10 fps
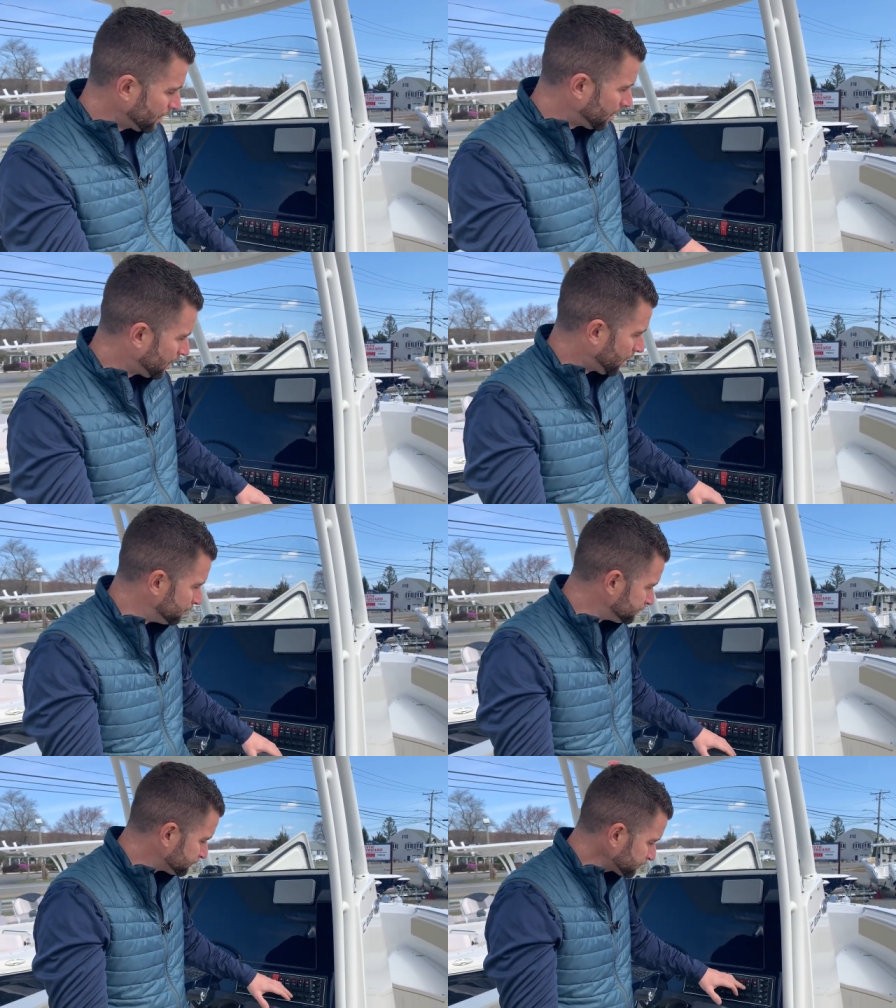
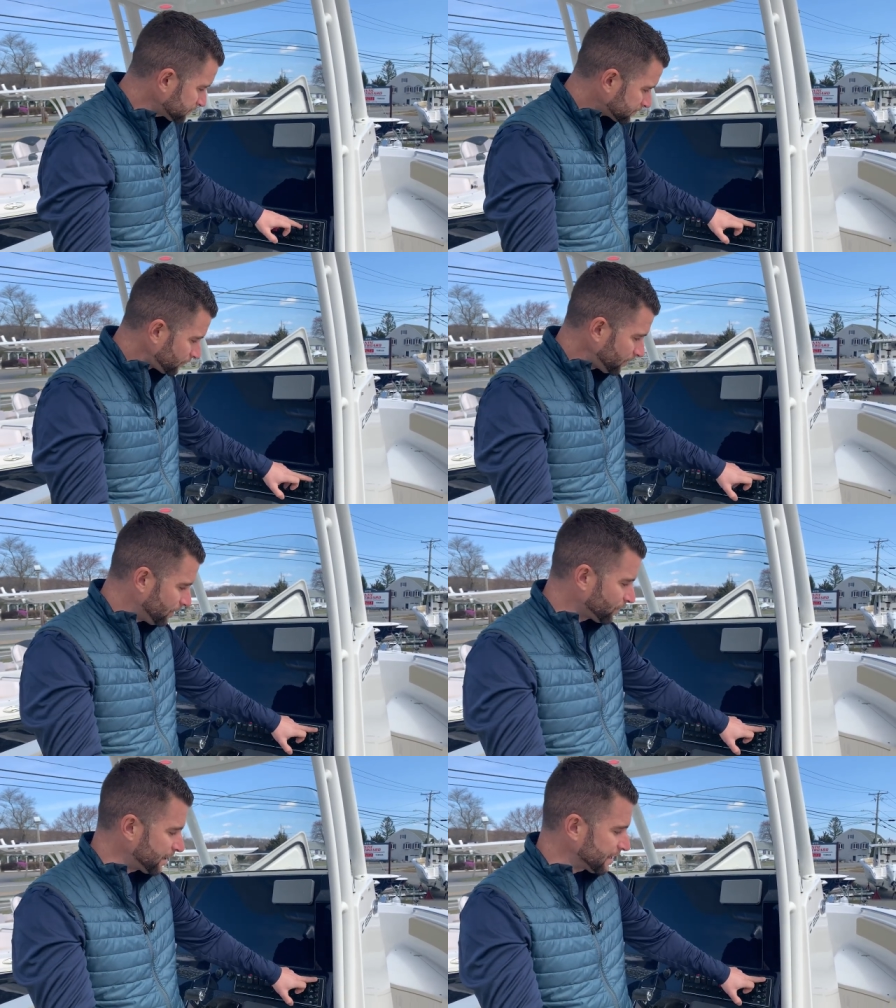Um,
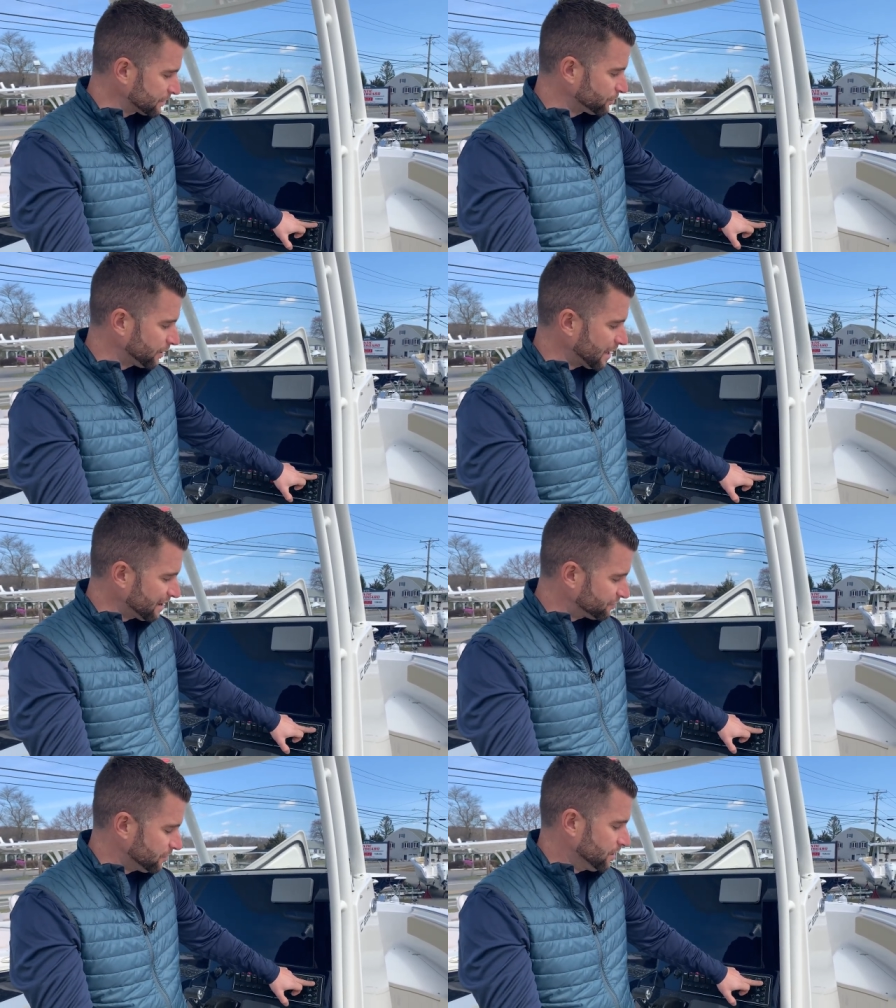right next to it, you
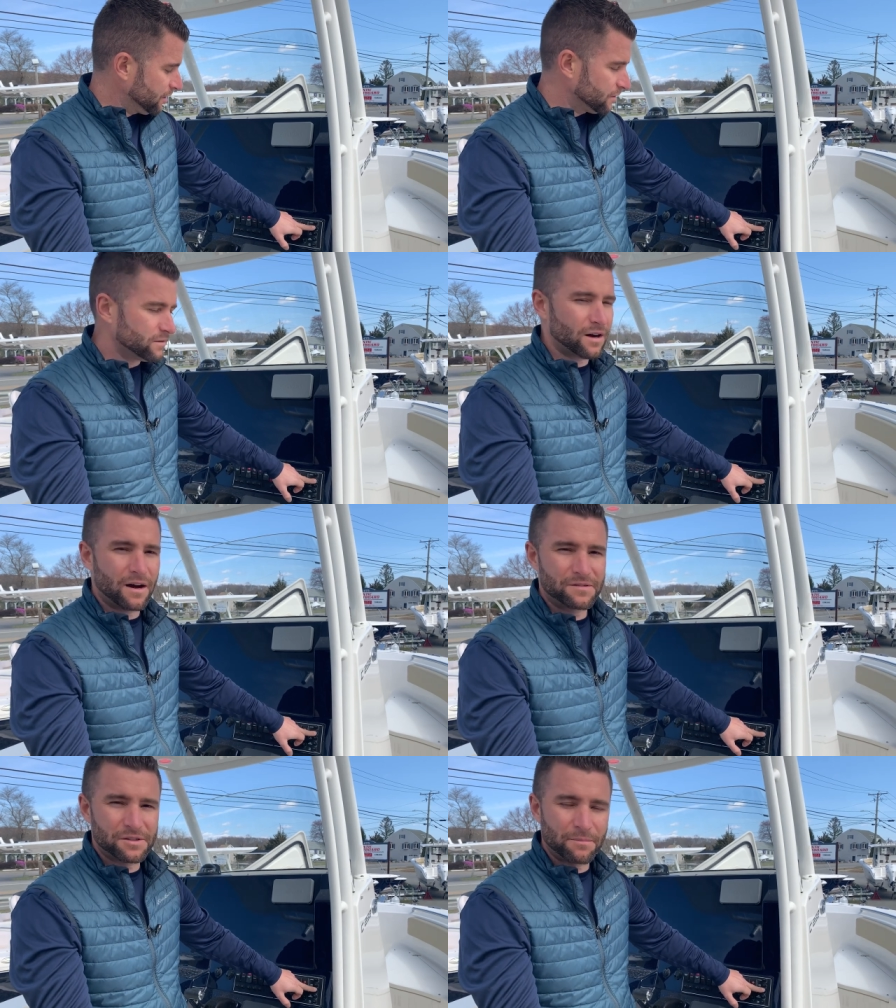have
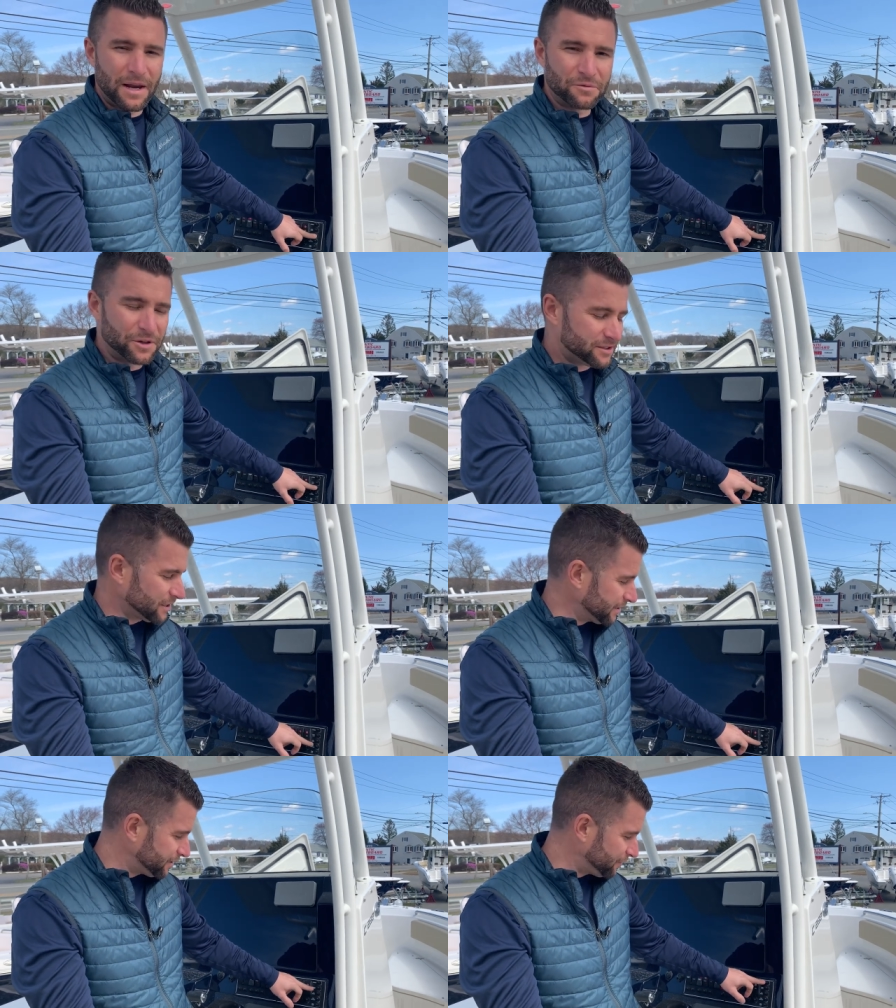uh, some main
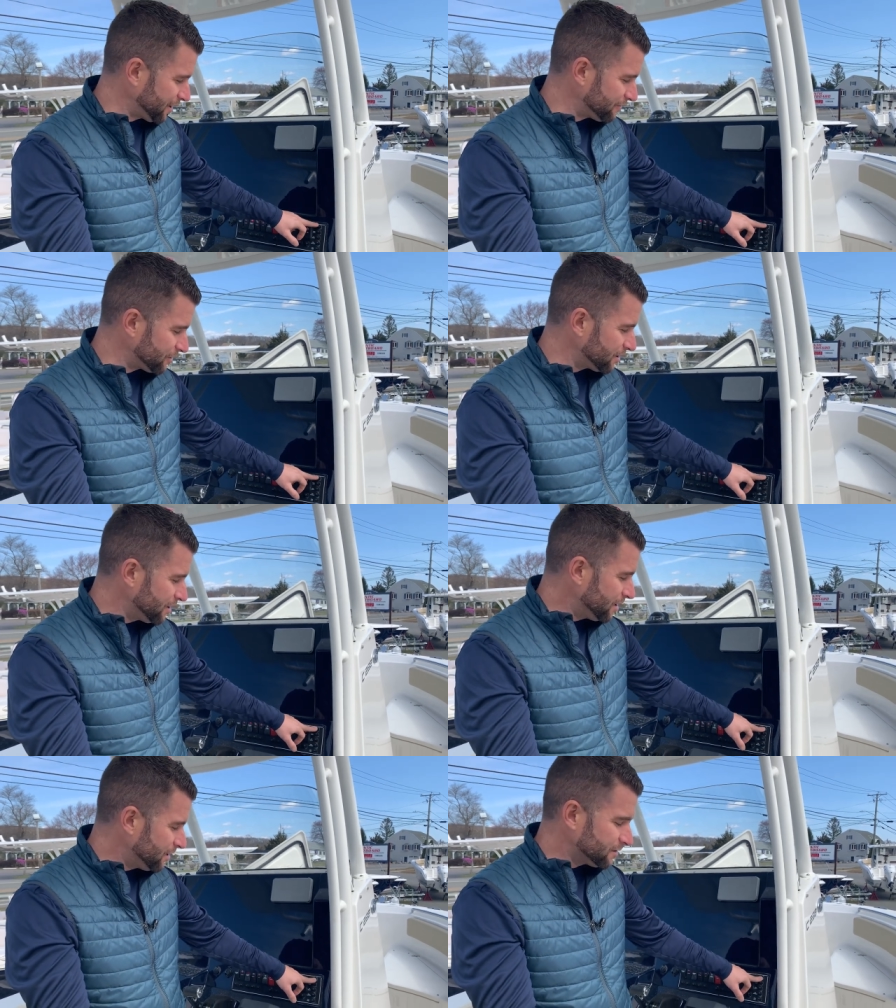resets. If you ever,
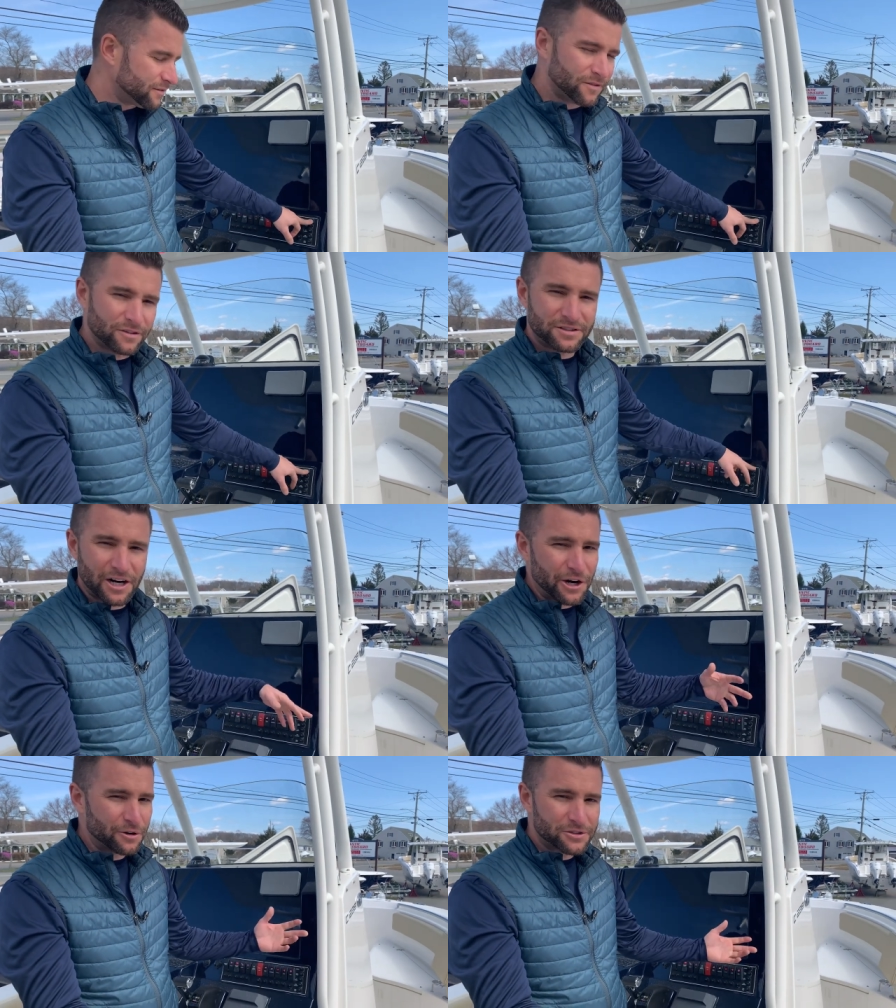the
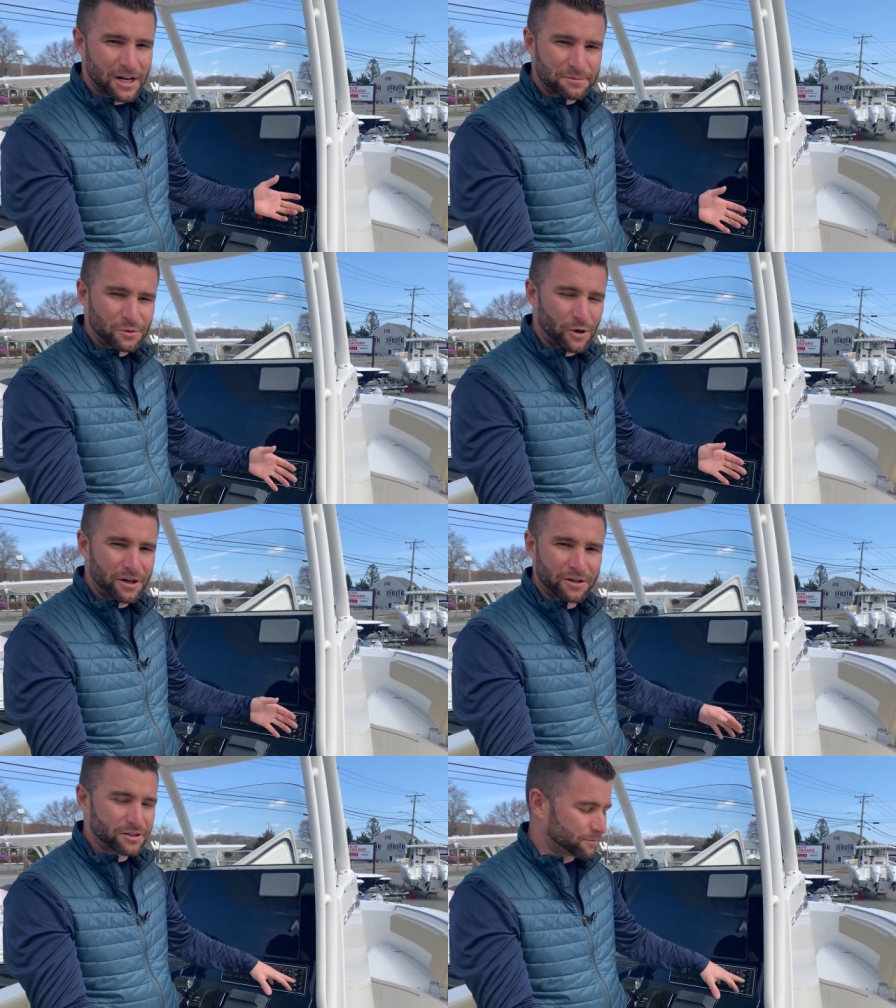stereo stops
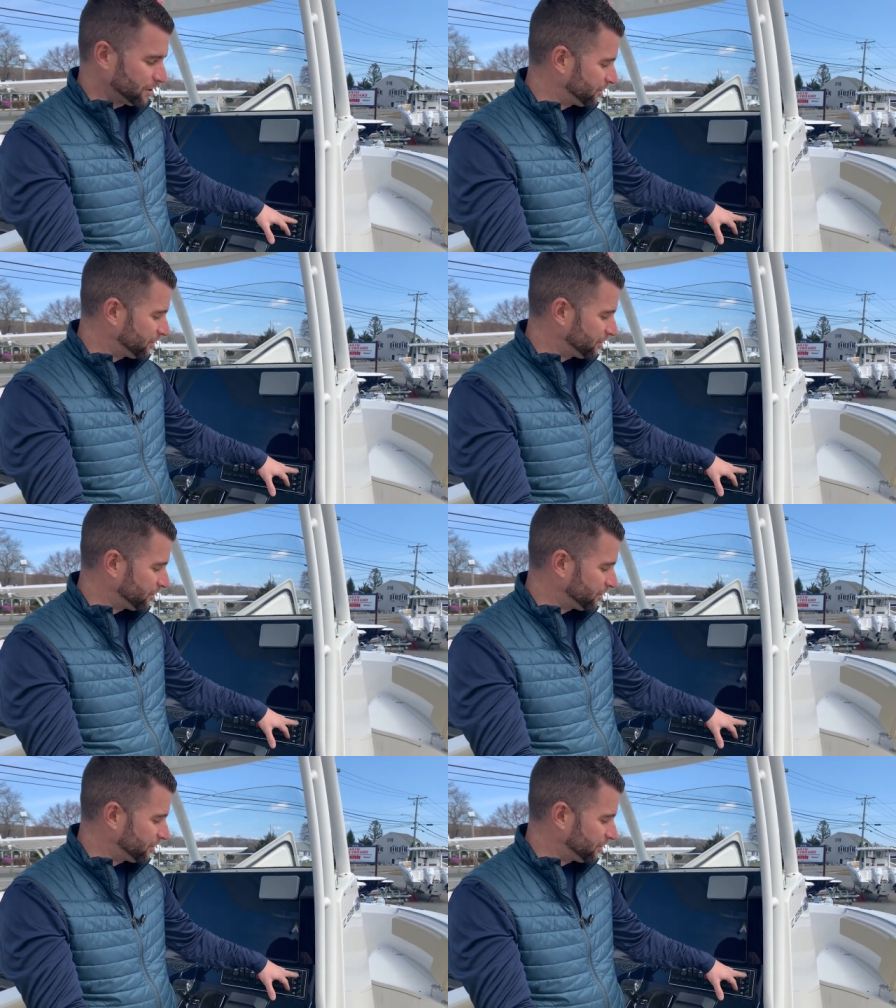working or something,